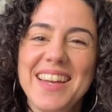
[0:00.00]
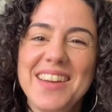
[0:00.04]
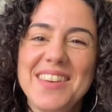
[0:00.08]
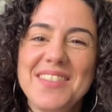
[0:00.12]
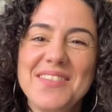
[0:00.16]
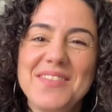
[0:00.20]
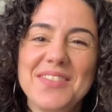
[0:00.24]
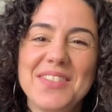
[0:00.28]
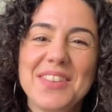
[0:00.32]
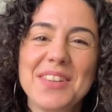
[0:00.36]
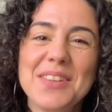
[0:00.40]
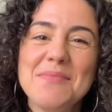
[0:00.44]

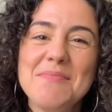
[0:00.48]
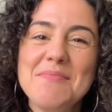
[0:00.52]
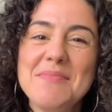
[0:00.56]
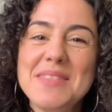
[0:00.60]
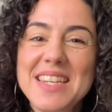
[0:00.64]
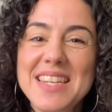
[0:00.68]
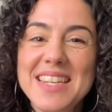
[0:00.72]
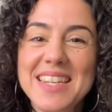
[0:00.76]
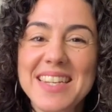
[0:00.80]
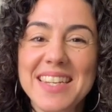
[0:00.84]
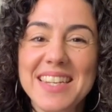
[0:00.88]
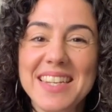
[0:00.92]
For
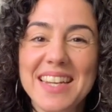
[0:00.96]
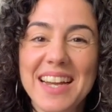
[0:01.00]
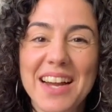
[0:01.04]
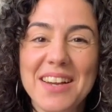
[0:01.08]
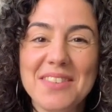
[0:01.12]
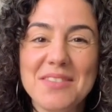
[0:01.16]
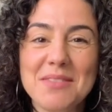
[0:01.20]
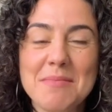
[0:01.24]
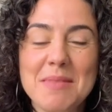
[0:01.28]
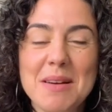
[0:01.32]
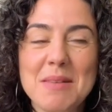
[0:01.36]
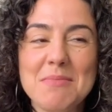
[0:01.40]
me, I
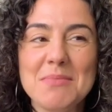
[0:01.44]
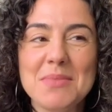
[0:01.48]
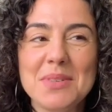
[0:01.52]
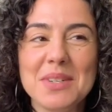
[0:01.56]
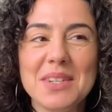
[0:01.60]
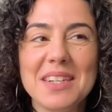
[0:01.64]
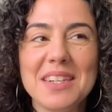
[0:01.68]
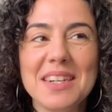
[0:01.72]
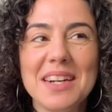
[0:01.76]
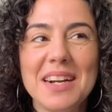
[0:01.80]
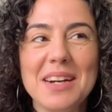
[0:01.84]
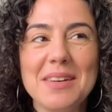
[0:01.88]

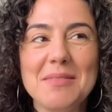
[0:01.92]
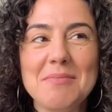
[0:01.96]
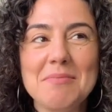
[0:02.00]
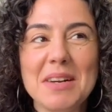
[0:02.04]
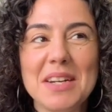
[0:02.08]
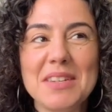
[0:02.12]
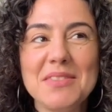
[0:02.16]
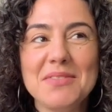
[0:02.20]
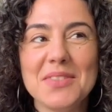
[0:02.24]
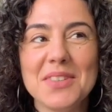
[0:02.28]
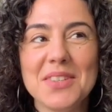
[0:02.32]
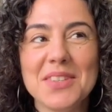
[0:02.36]
remember
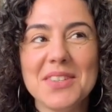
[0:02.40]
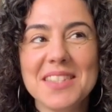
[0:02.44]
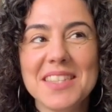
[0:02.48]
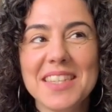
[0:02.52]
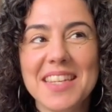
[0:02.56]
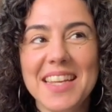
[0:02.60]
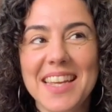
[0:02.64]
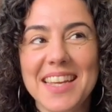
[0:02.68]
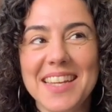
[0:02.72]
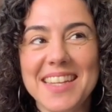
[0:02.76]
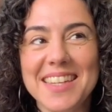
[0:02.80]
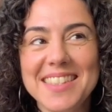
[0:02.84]
my first
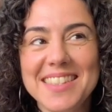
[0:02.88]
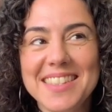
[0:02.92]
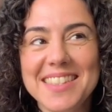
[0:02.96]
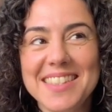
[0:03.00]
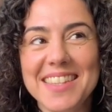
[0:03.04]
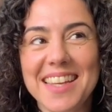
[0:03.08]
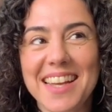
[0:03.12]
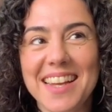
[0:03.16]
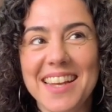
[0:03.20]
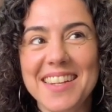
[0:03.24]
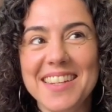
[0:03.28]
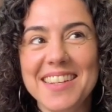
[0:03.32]
kiss
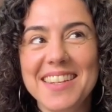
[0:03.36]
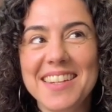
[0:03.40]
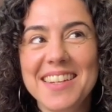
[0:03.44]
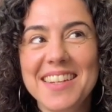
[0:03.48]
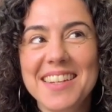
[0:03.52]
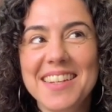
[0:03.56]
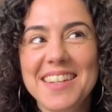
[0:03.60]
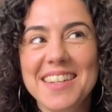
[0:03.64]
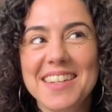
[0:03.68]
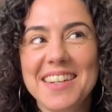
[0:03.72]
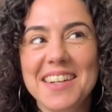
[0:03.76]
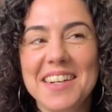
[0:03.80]
at
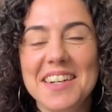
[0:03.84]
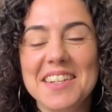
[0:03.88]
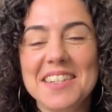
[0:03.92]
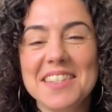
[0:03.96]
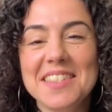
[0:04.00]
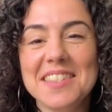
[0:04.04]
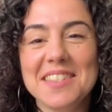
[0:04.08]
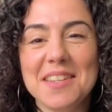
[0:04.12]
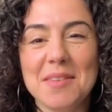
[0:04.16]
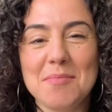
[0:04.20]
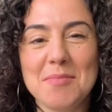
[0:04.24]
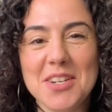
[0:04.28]

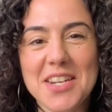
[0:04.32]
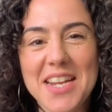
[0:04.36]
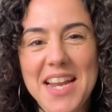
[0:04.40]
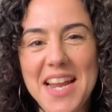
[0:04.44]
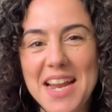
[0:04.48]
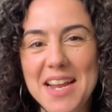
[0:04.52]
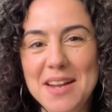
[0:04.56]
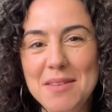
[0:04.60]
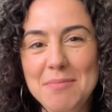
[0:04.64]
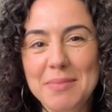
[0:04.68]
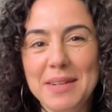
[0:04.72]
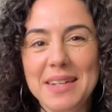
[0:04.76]
summer
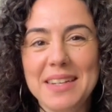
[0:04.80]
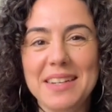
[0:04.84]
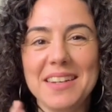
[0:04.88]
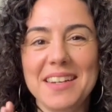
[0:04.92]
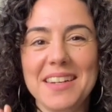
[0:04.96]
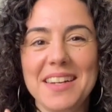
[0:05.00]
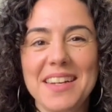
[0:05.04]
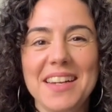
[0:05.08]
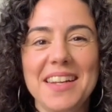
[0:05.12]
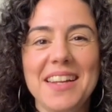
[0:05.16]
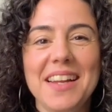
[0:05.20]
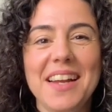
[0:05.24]
camp. I
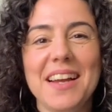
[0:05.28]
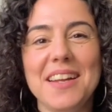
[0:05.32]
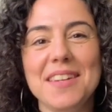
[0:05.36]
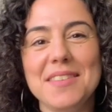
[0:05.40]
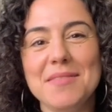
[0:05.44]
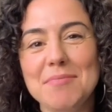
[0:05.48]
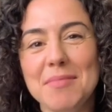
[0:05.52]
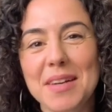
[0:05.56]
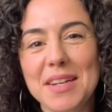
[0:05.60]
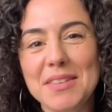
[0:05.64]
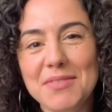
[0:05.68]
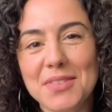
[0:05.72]
had
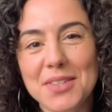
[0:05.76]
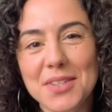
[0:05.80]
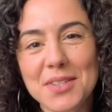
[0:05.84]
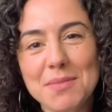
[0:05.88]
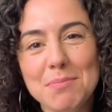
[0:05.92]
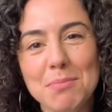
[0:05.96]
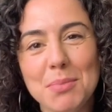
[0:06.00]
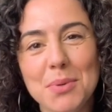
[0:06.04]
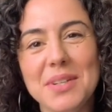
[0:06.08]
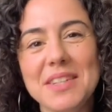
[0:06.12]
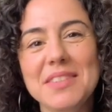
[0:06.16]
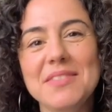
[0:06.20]
my first
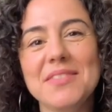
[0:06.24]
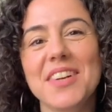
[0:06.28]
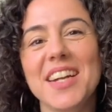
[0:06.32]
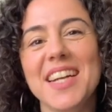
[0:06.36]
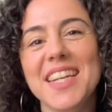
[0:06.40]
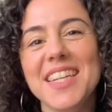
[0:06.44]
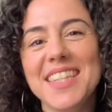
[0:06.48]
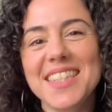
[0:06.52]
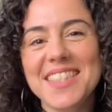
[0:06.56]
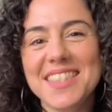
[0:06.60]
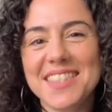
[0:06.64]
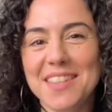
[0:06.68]

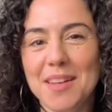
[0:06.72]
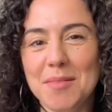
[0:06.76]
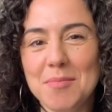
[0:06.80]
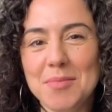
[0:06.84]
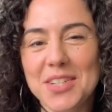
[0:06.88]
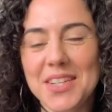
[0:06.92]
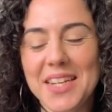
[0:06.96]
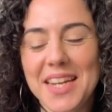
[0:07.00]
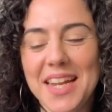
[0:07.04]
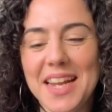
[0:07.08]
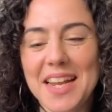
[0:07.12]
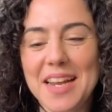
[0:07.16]
boyfriend at summer
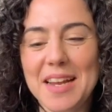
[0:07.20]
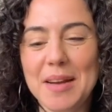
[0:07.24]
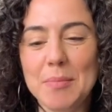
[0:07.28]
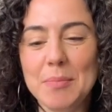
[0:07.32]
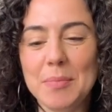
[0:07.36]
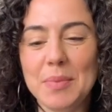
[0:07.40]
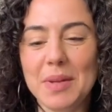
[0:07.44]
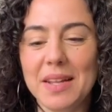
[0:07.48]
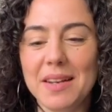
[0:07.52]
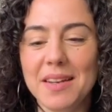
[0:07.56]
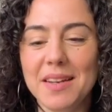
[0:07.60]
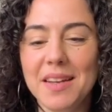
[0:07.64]
camp,
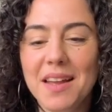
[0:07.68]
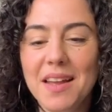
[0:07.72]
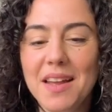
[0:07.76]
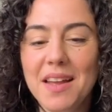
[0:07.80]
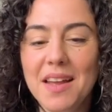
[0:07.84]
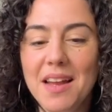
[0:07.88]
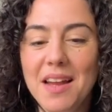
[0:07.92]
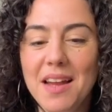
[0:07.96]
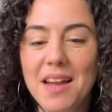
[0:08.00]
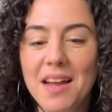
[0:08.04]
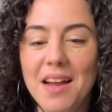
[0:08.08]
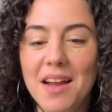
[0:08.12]
and
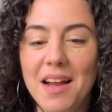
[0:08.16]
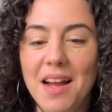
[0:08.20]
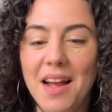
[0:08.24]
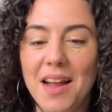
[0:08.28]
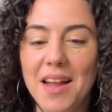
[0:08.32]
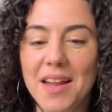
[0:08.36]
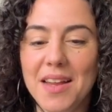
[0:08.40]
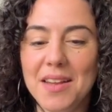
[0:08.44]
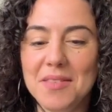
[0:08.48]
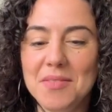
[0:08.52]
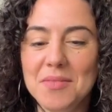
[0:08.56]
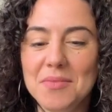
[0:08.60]

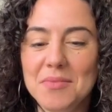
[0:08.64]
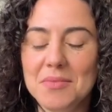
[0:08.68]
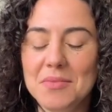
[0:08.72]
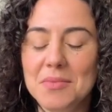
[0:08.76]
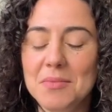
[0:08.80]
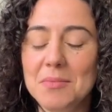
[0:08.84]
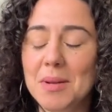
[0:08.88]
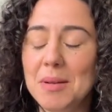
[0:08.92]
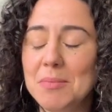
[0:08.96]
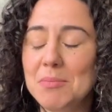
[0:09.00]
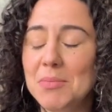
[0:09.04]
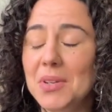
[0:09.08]
I
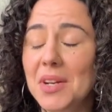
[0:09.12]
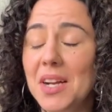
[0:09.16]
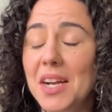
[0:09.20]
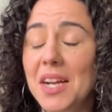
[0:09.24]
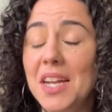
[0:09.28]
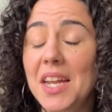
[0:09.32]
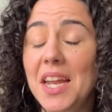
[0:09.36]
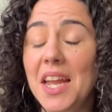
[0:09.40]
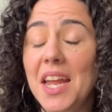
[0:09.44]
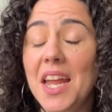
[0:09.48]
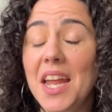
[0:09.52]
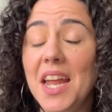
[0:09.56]
remember I
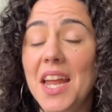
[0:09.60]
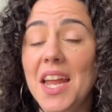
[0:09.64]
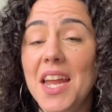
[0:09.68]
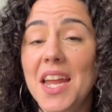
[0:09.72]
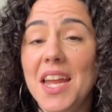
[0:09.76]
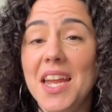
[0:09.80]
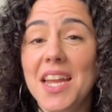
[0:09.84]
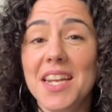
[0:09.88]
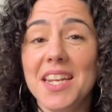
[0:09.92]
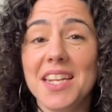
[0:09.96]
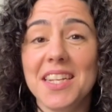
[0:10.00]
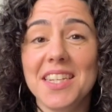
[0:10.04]

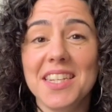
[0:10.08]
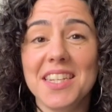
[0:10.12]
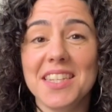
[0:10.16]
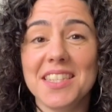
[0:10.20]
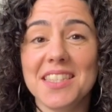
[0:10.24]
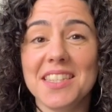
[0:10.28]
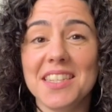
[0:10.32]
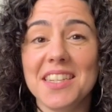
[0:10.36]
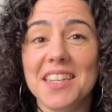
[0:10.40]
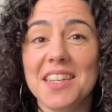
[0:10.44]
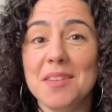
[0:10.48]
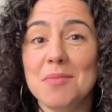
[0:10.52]
hated
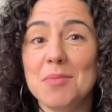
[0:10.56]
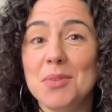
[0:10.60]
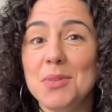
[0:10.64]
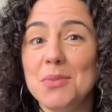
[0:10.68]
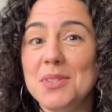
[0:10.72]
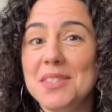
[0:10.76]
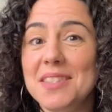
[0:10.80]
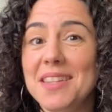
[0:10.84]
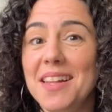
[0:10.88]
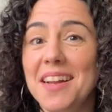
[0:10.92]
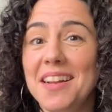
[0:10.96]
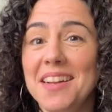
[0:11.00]
kissing him. It
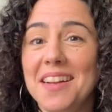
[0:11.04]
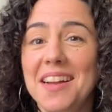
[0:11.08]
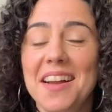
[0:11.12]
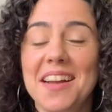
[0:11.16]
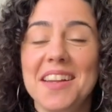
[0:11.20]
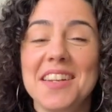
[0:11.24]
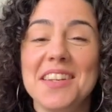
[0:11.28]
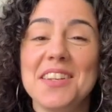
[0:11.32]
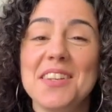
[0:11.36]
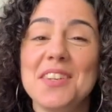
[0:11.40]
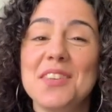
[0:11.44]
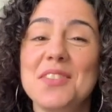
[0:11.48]
was that
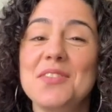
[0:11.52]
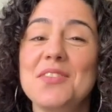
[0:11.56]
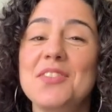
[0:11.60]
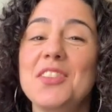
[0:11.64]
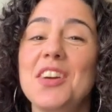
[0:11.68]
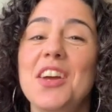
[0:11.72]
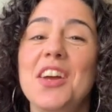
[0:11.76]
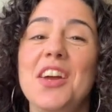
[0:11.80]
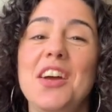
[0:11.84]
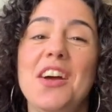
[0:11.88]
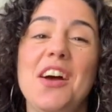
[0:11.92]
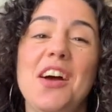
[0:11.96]
kind
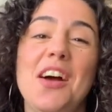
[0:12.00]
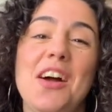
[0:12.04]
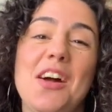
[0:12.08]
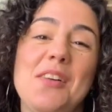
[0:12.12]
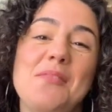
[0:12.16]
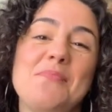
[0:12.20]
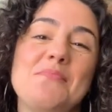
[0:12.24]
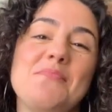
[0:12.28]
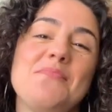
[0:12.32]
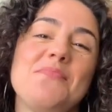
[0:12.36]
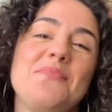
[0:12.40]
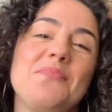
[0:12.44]

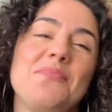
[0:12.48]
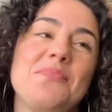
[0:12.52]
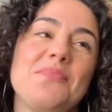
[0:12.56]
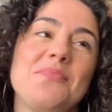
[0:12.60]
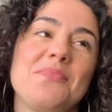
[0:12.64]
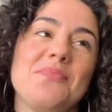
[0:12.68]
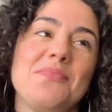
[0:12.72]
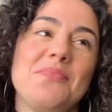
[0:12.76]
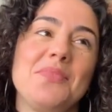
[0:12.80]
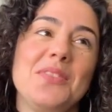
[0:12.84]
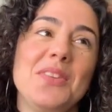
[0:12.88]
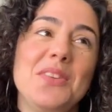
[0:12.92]

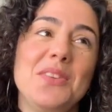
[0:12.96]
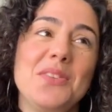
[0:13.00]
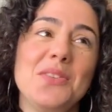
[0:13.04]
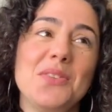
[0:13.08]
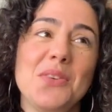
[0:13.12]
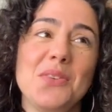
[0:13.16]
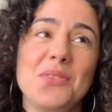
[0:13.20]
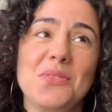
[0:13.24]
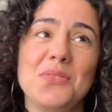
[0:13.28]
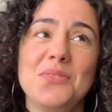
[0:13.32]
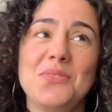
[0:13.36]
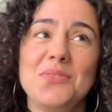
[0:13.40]

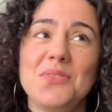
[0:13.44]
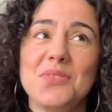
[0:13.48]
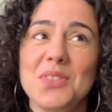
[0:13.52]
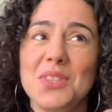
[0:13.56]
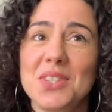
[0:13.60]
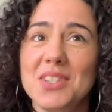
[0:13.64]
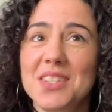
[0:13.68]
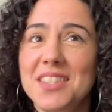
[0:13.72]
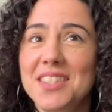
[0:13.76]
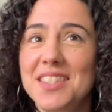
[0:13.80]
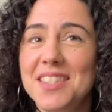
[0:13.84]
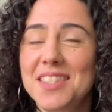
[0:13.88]
of,
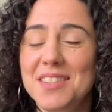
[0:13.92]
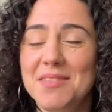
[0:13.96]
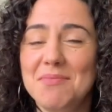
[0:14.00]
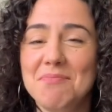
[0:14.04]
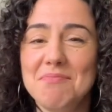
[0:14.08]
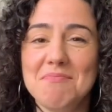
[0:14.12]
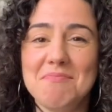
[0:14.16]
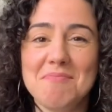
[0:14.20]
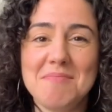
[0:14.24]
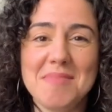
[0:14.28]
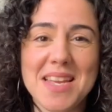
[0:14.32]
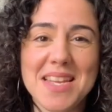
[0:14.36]
first
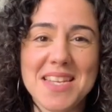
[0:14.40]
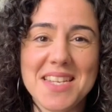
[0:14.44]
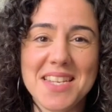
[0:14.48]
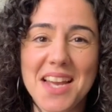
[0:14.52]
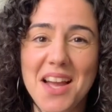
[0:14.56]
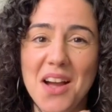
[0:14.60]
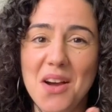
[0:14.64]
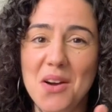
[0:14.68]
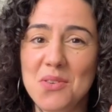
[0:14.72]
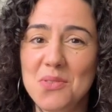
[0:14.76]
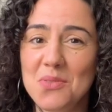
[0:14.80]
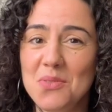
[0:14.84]
make
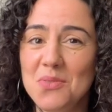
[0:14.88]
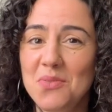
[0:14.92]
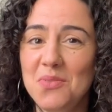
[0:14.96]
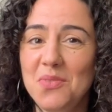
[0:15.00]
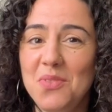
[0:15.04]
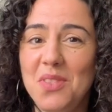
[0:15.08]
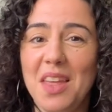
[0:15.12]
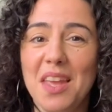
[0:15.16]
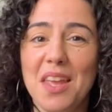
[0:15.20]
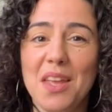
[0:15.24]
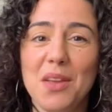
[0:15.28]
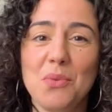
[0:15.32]
out
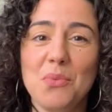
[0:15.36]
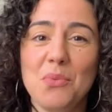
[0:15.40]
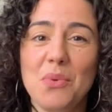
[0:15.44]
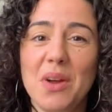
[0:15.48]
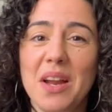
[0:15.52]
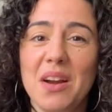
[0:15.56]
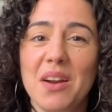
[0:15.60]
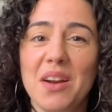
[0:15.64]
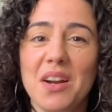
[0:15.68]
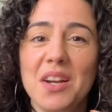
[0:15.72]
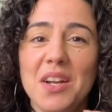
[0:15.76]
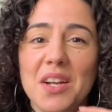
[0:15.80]
thing
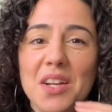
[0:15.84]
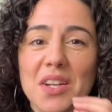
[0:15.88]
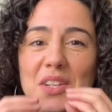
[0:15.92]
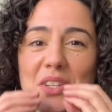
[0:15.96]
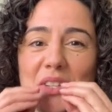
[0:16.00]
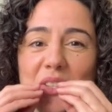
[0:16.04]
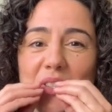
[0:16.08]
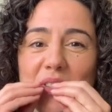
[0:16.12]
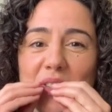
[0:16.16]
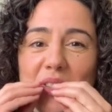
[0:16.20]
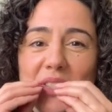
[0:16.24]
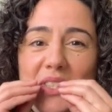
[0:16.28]
where
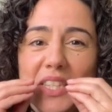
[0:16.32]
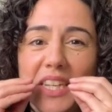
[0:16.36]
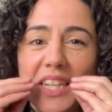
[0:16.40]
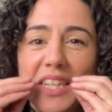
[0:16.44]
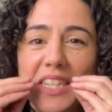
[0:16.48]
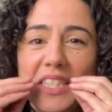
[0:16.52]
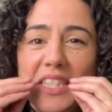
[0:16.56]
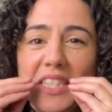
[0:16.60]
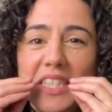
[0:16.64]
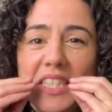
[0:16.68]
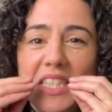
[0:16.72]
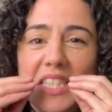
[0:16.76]
you just like
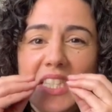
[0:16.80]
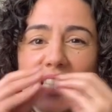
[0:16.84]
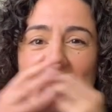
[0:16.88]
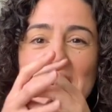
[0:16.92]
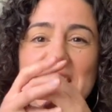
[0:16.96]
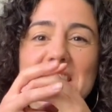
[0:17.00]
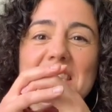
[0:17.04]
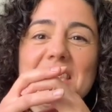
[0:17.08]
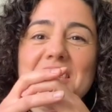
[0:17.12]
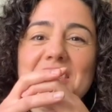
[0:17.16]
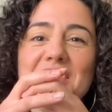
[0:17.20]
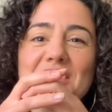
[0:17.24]

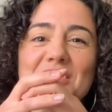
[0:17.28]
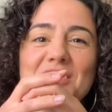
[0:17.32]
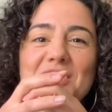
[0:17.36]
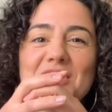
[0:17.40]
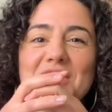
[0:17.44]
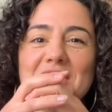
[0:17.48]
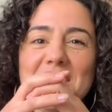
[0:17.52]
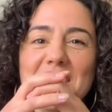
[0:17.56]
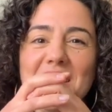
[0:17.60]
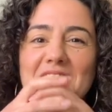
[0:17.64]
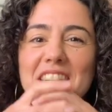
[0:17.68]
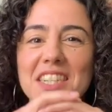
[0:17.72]
stick each other's
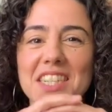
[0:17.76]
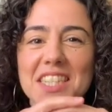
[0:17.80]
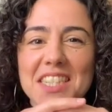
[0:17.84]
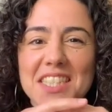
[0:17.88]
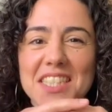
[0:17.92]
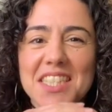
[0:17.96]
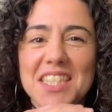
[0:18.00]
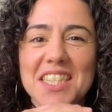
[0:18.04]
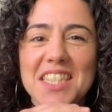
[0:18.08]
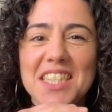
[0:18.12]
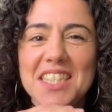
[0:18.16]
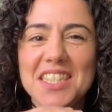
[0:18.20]
tongues
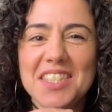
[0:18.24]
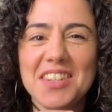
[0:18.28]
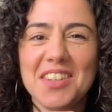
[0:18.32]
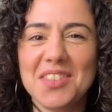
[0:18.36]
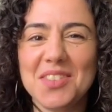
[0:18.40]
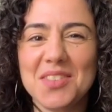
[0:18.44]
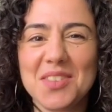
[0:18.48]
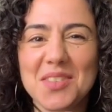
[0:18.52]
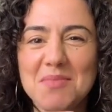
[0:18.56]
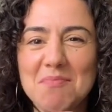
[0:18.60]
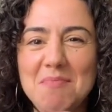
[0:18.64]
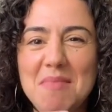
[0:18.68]
in each
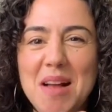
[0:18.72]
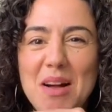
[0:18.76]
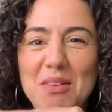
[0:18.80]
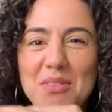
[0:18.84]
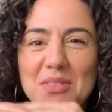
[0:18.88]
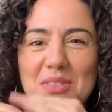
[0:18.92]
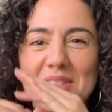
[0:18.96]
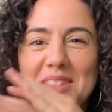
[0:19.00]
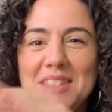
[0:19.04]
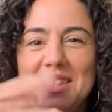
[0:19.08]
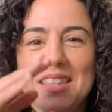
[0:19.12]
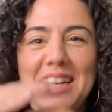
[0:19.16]
other's
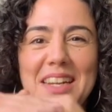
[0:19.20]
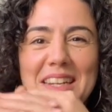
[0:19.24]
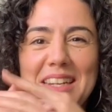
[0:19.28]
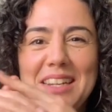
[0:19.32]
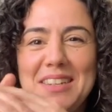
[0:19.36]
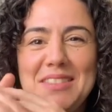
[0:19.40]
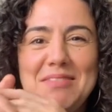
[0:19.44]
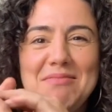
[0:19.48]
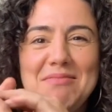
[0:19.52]
mouth and like,